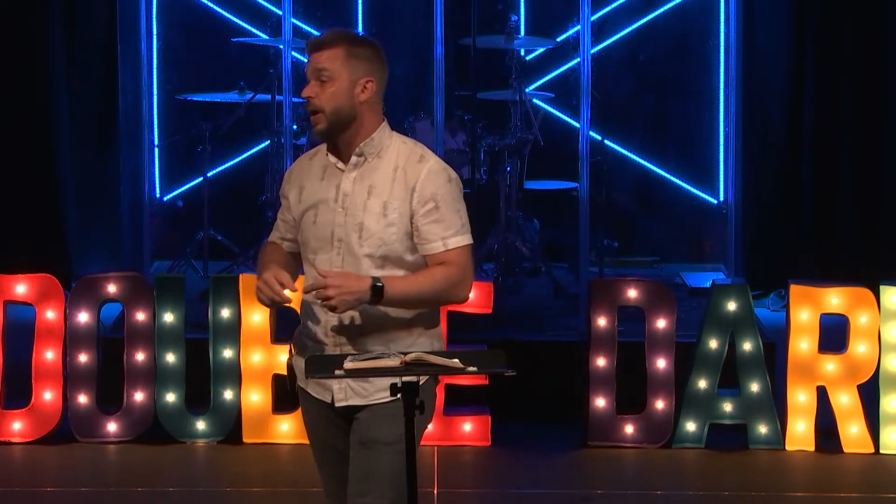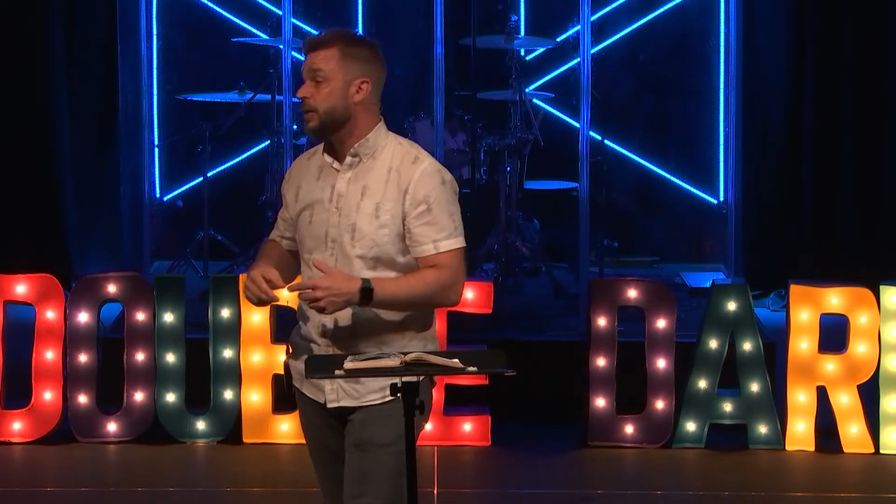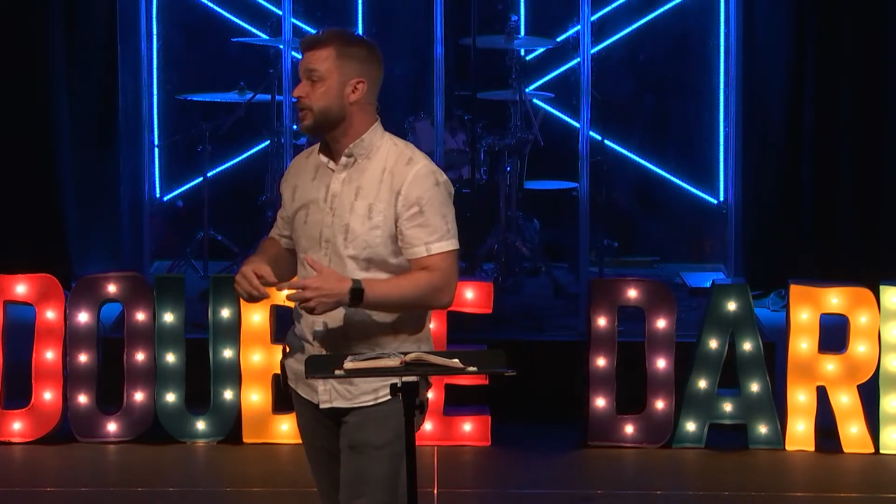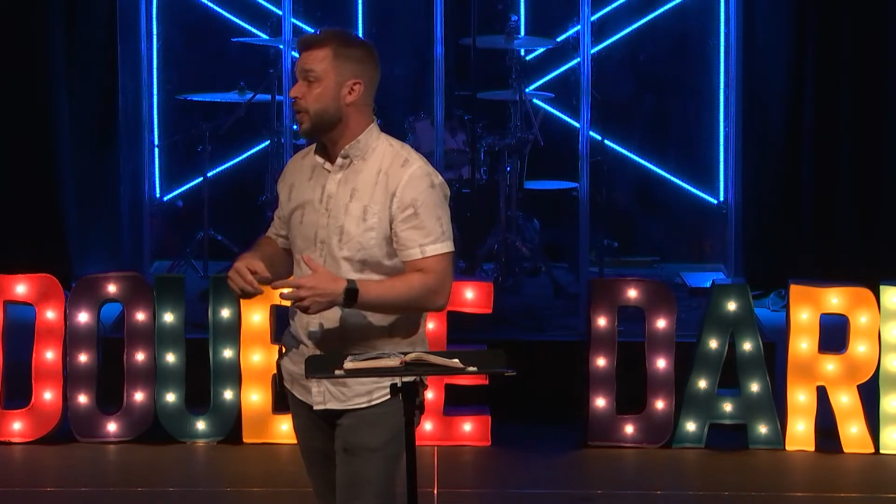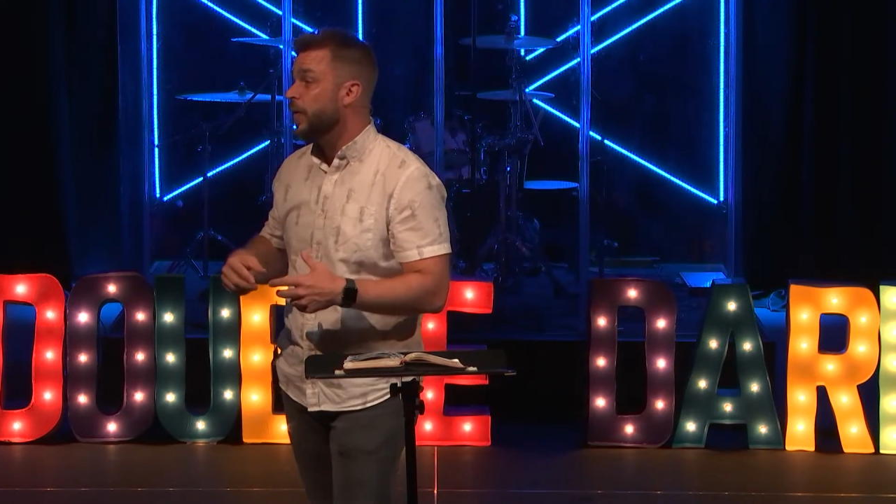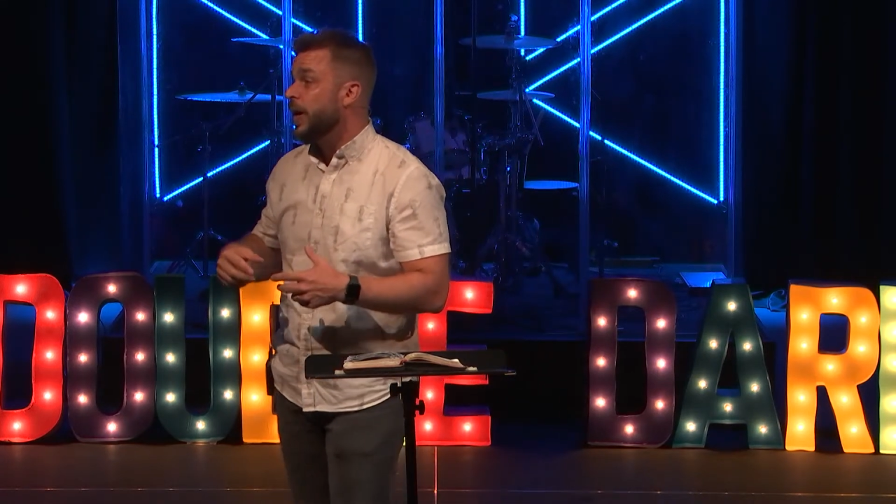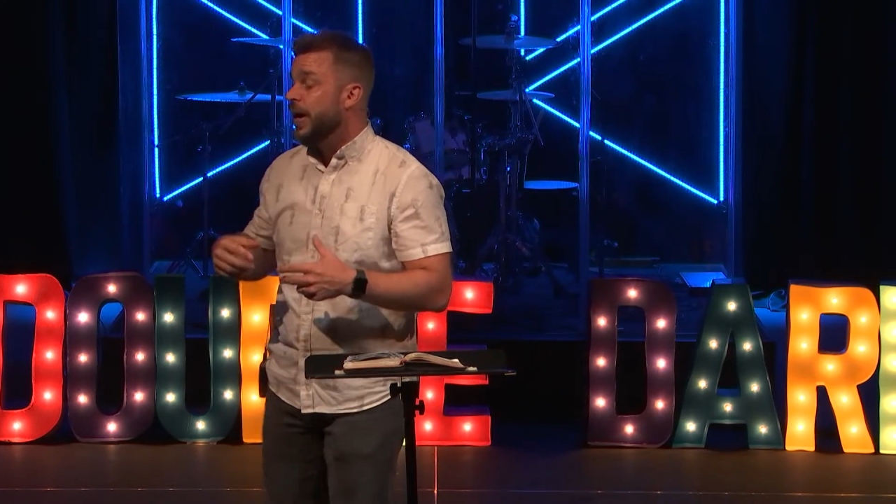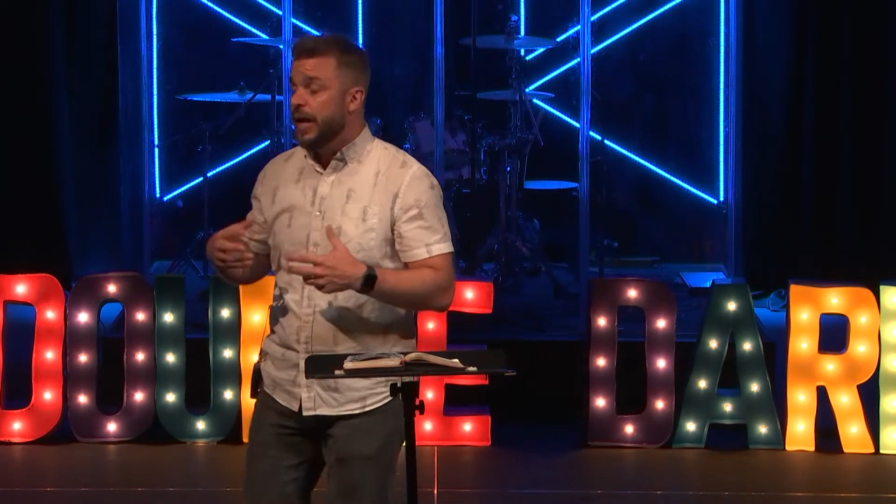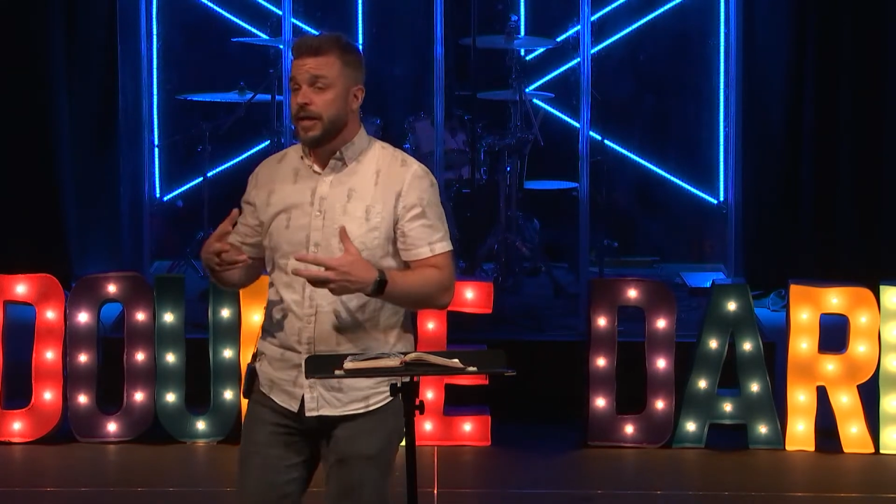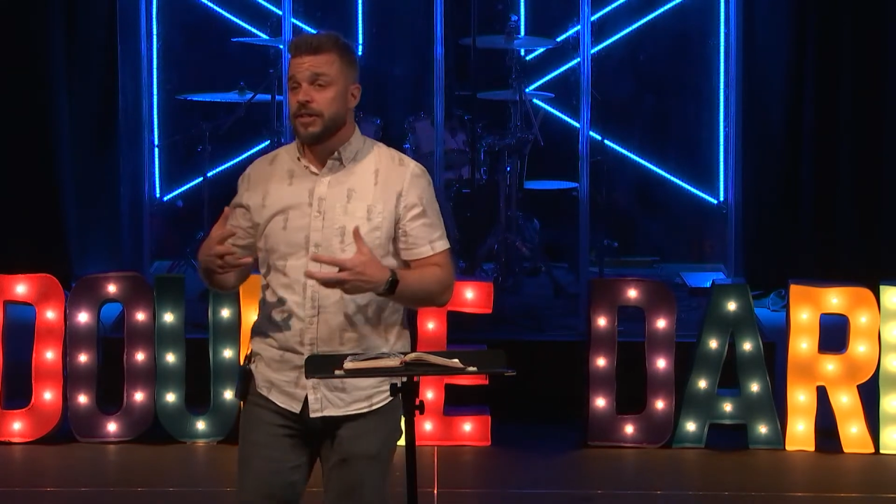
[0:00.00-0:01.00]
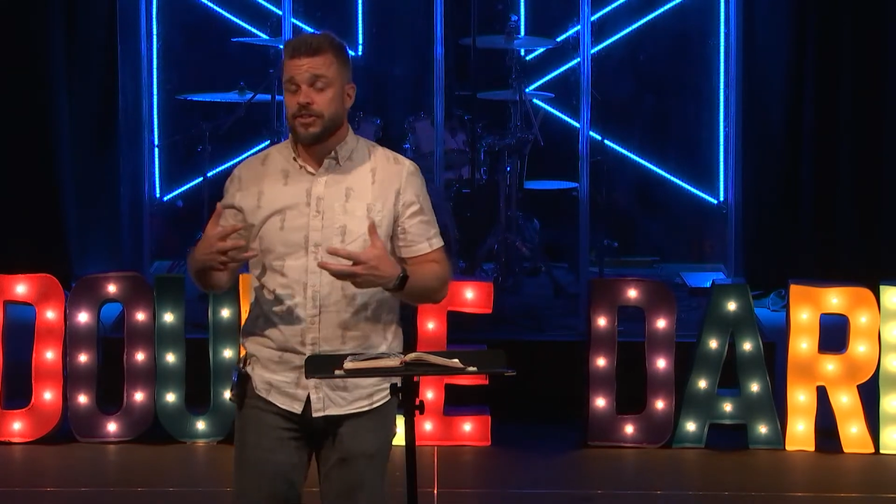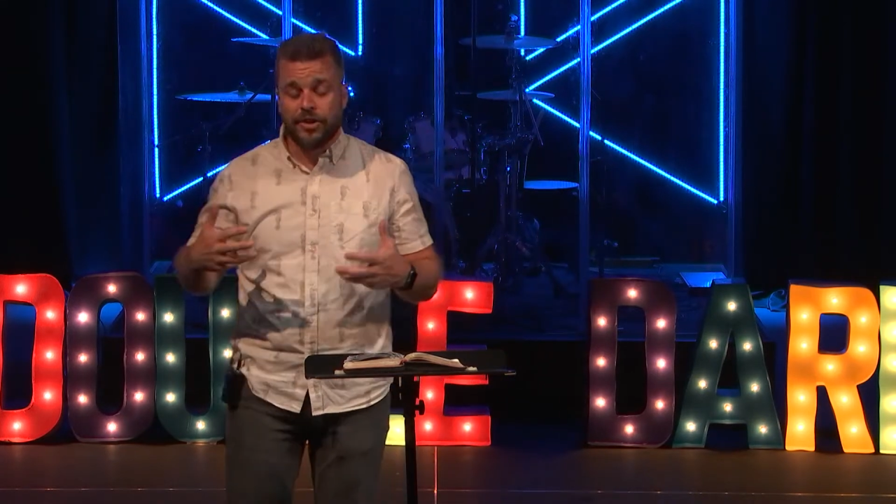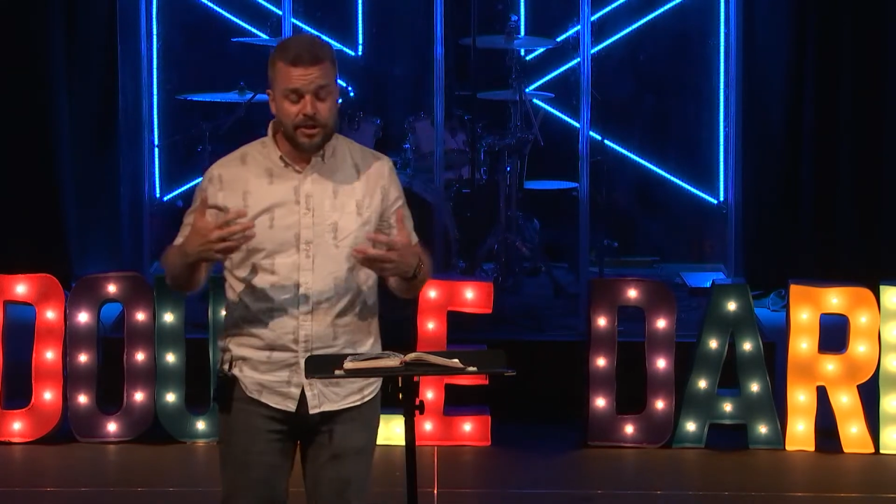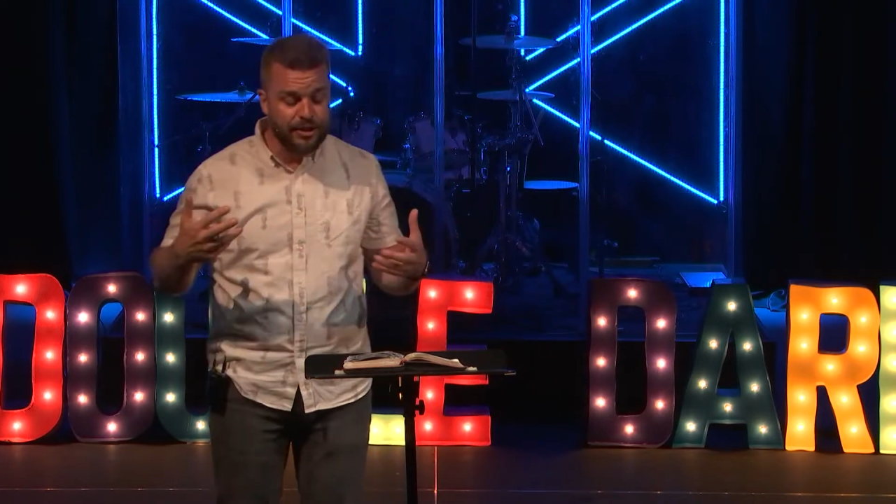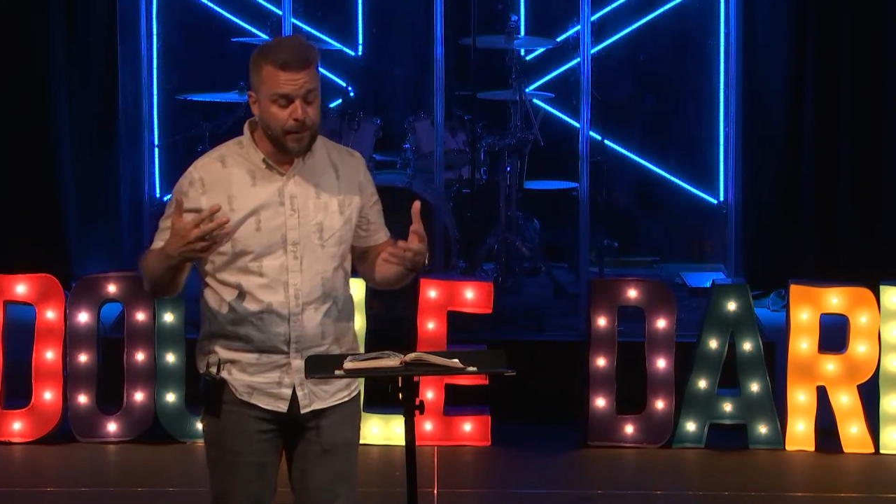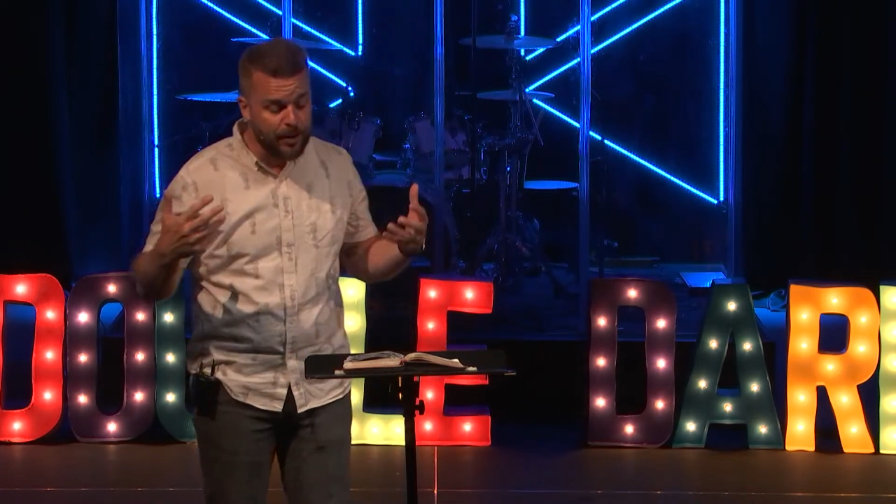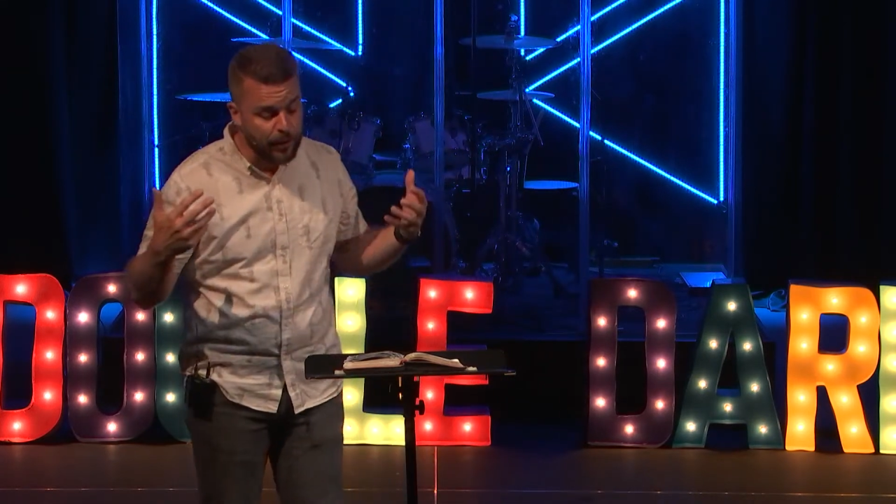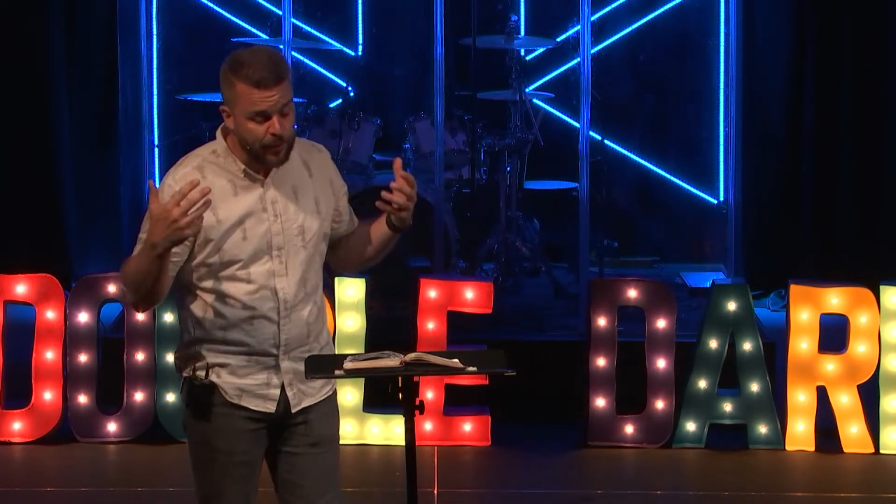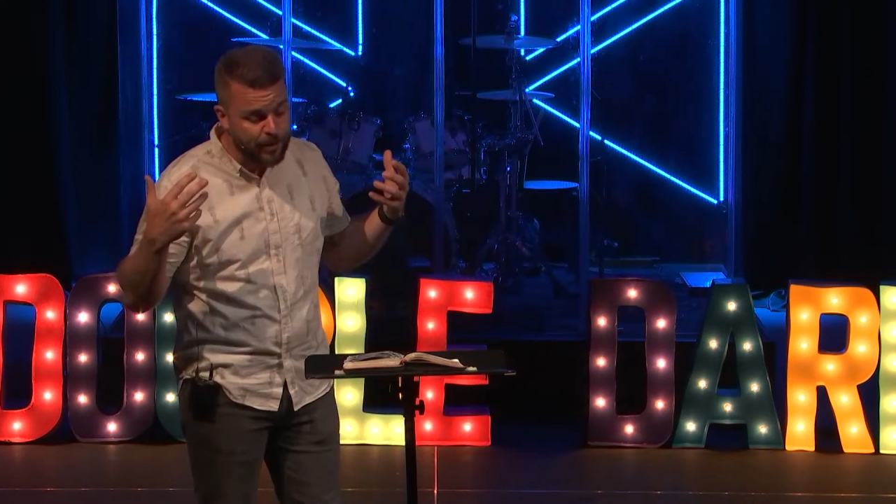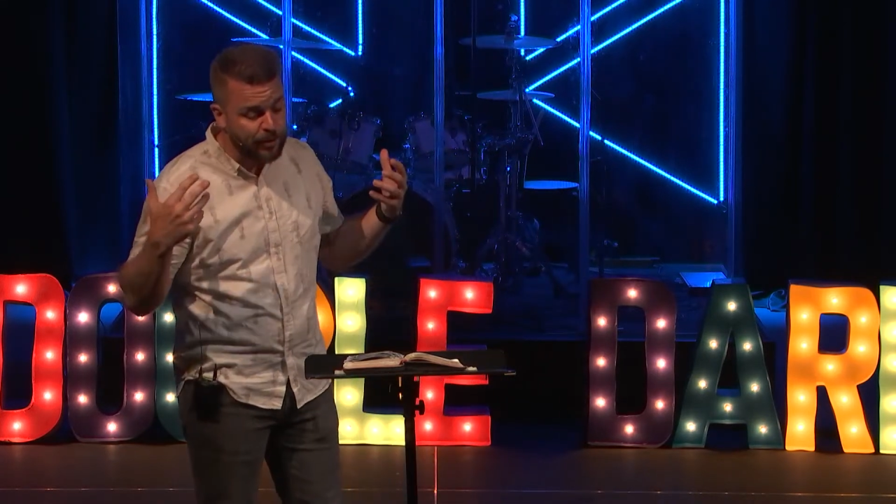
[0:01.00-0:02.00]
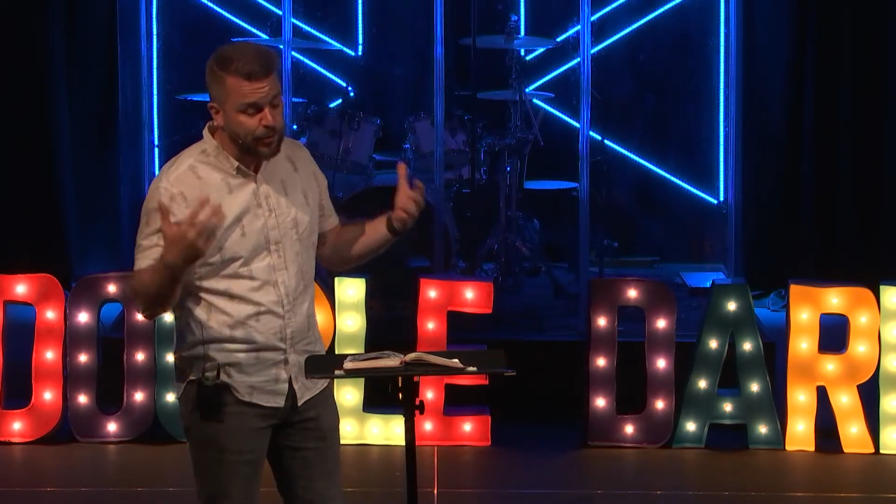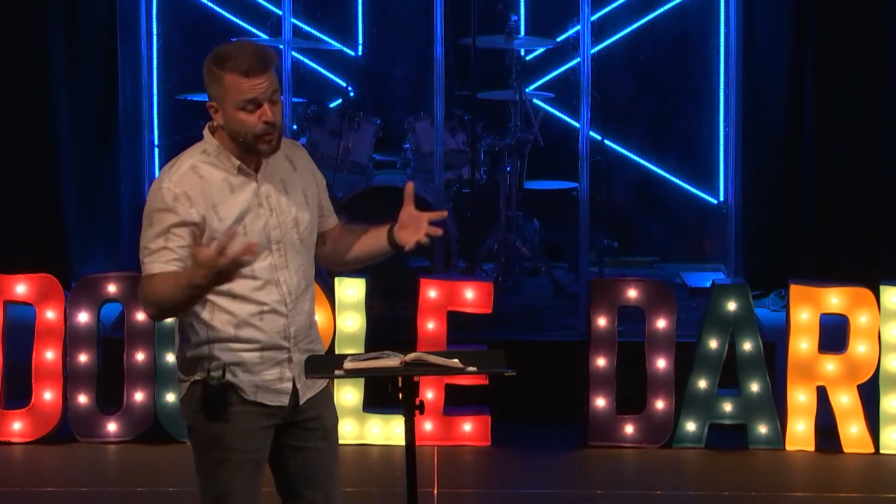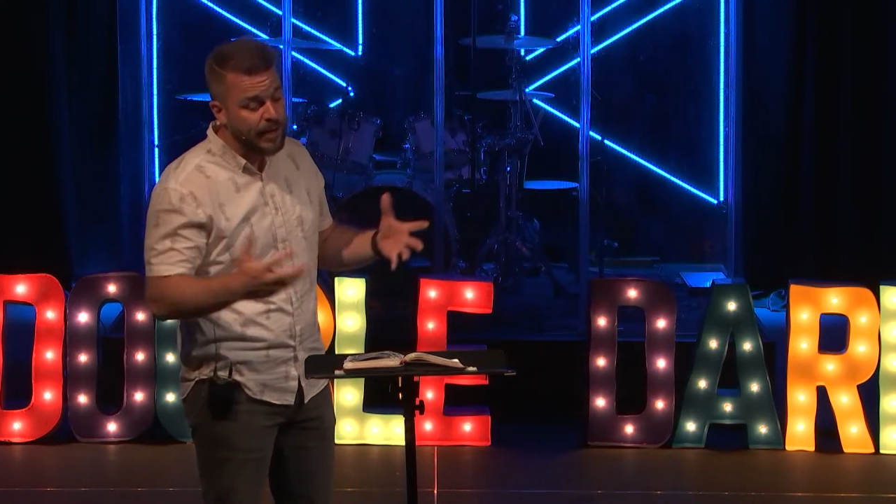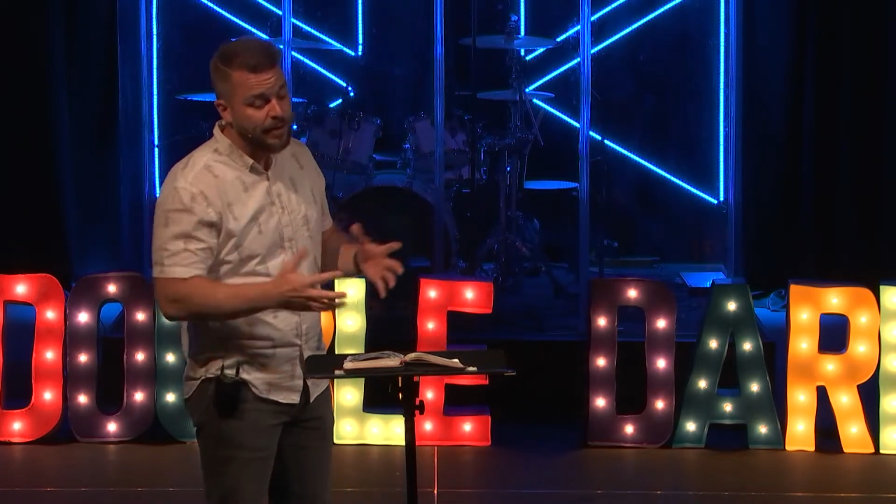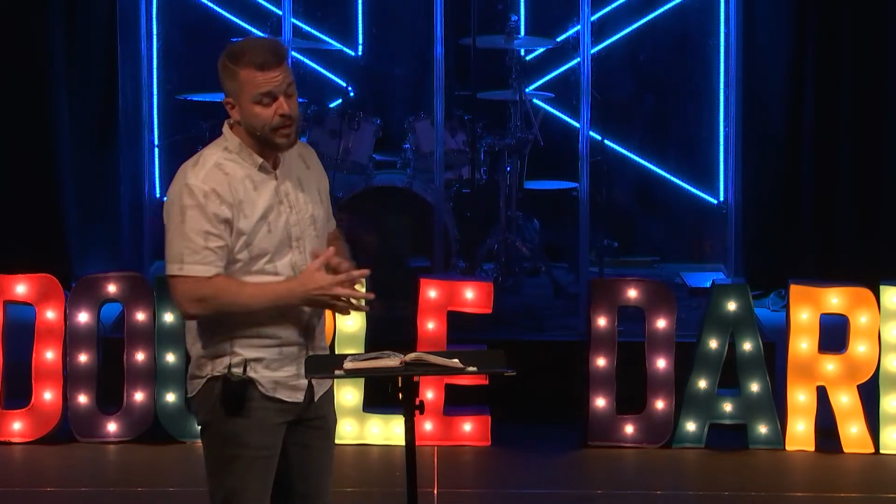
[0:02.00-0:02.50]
And so in the series Double Dare, we've been throwing down the